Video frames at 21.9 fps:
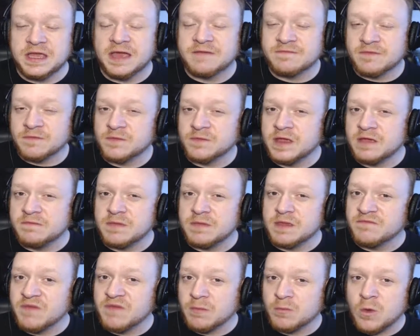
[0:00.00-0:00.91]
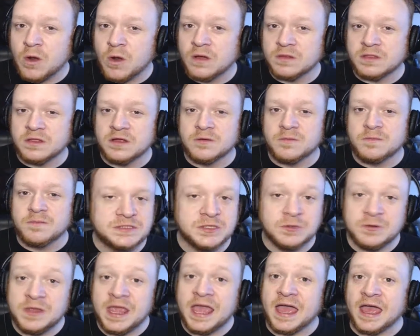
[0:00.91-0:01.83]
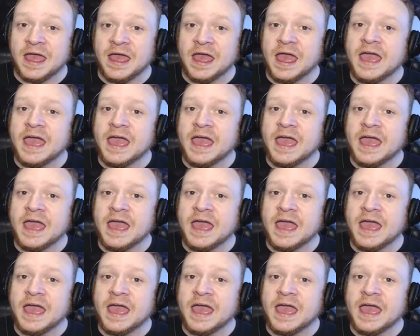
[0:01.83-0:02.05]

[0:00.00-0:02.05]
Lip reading: You have to forgive me if I'm wrong there. But yeah,